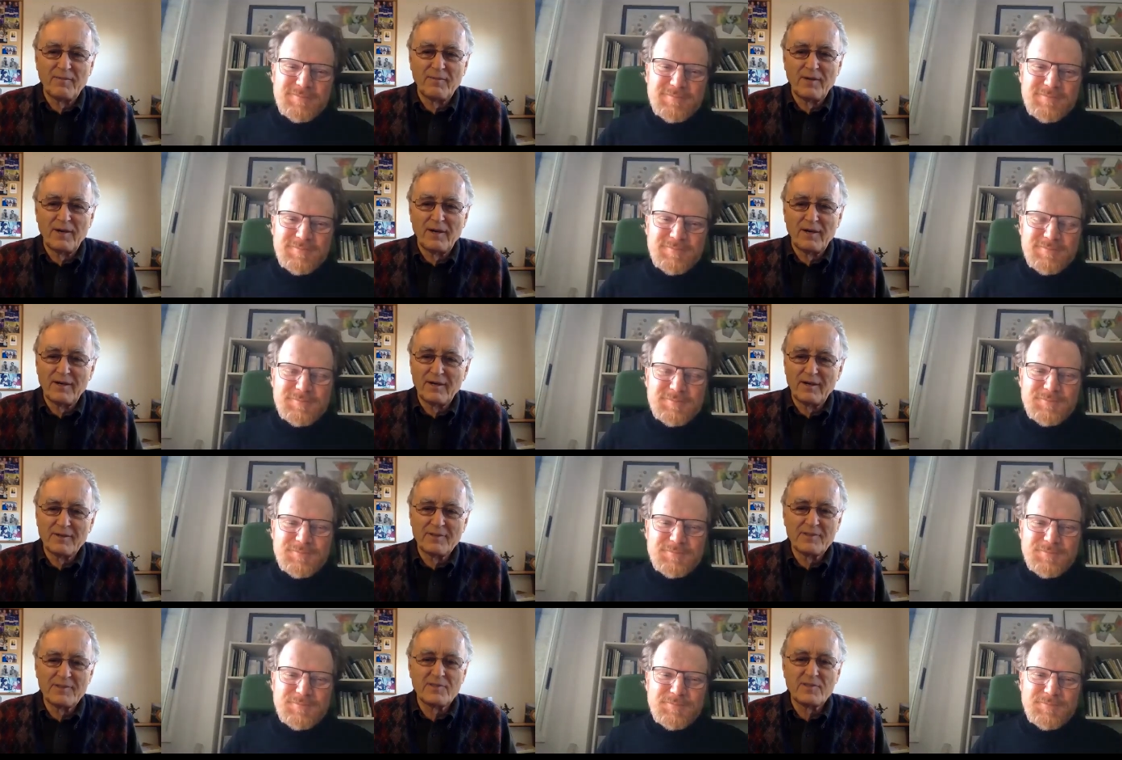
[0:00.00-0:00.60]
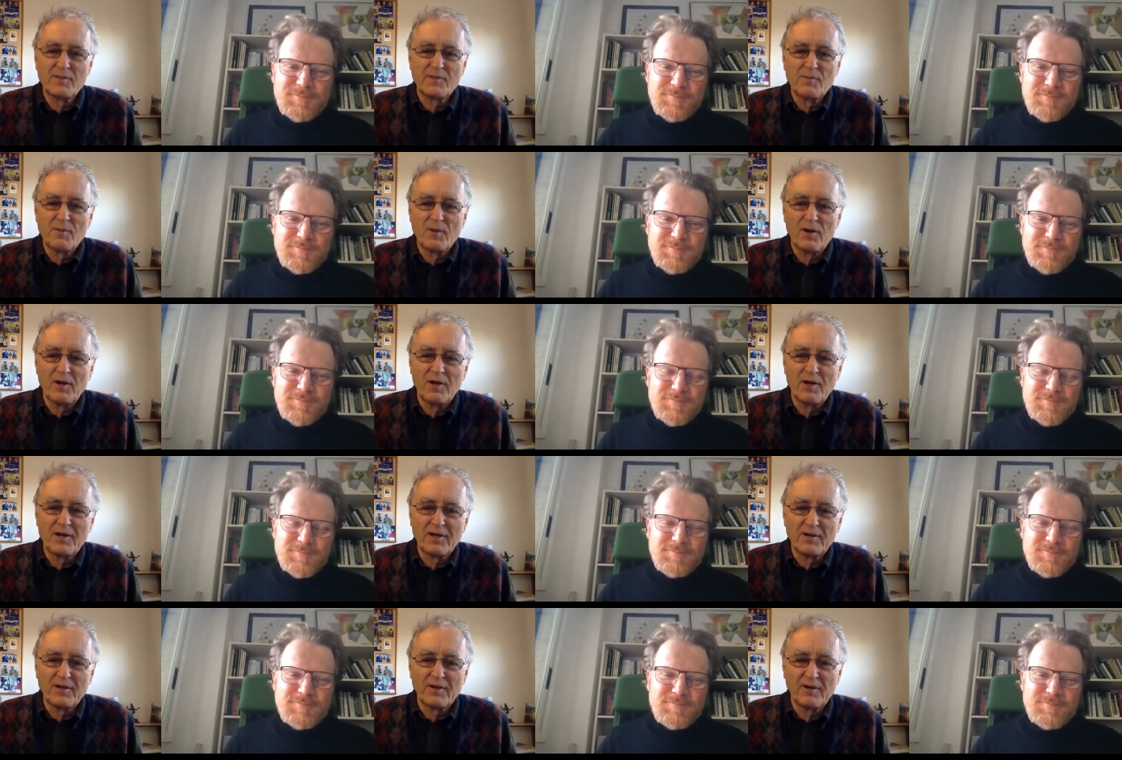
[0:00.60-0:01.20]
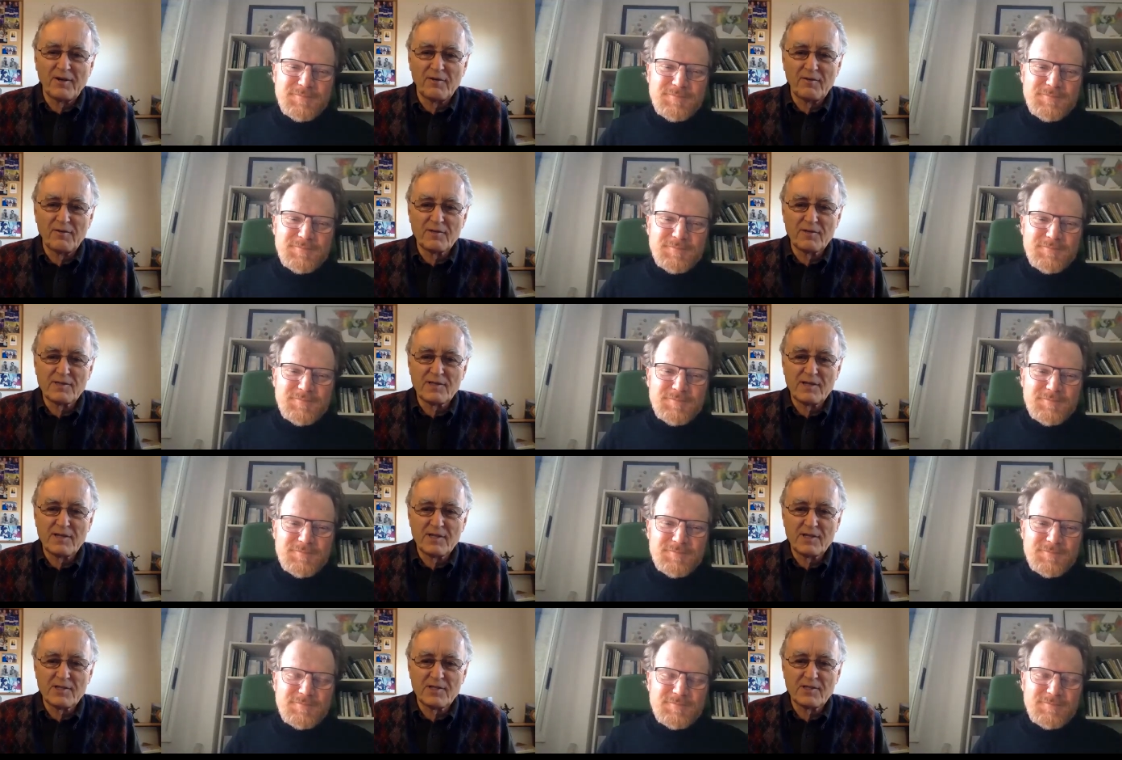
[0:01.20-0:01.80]
Speaker 1: uh, stimulating
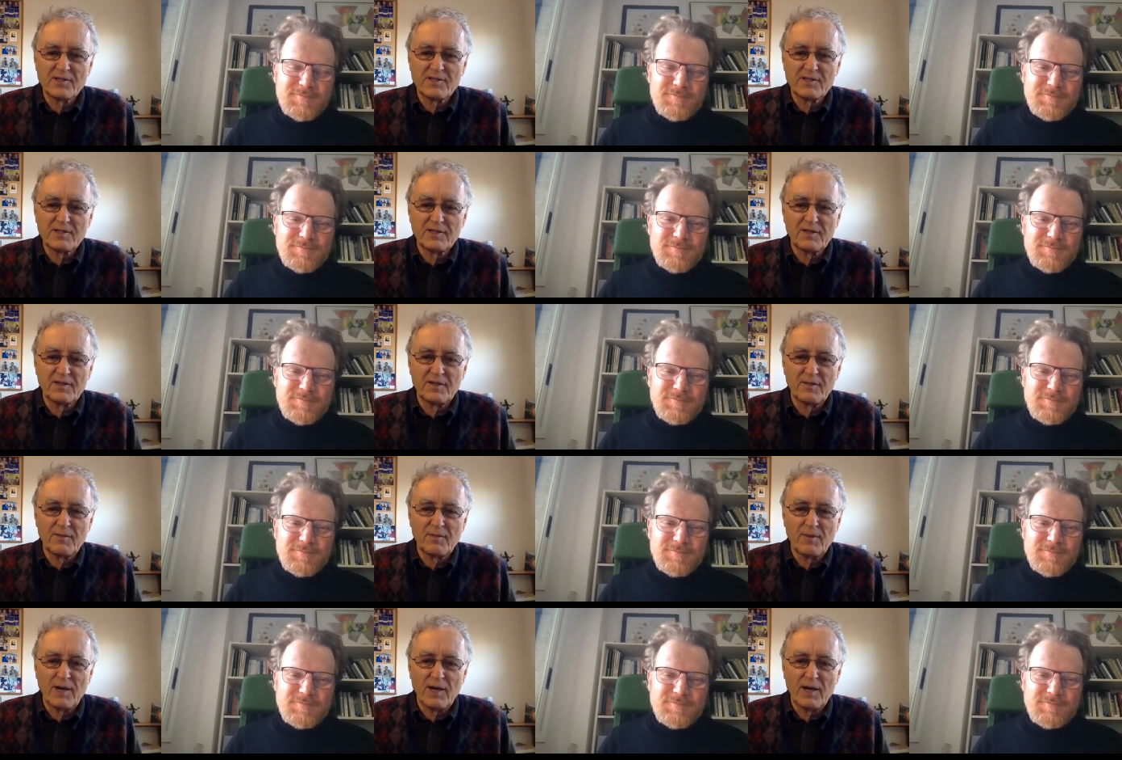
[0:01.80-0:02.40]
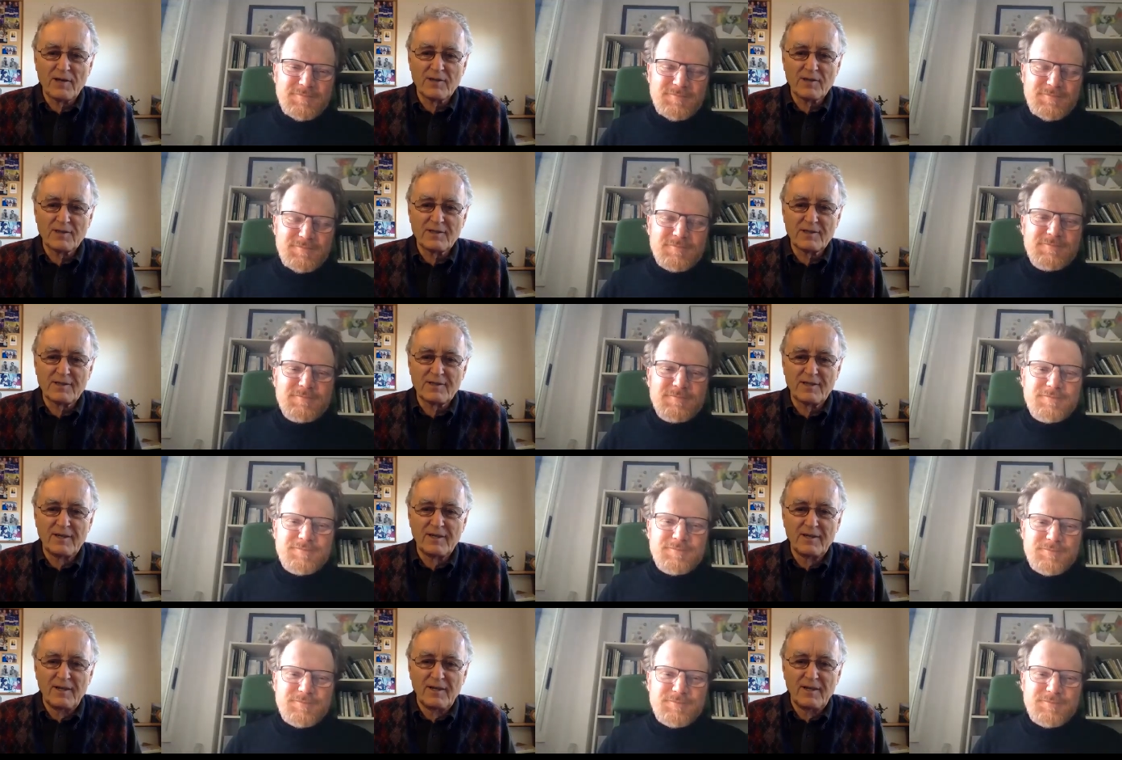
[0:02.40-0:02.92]
conversations in the past,